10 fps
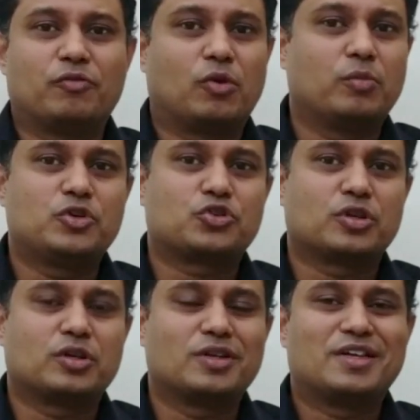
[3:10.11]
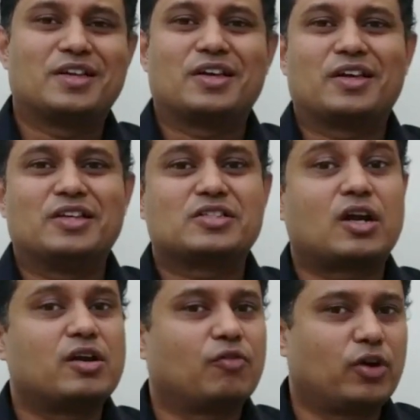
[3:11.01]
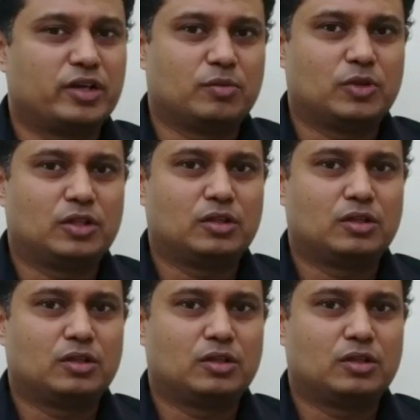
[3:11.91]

omission is unavoidable.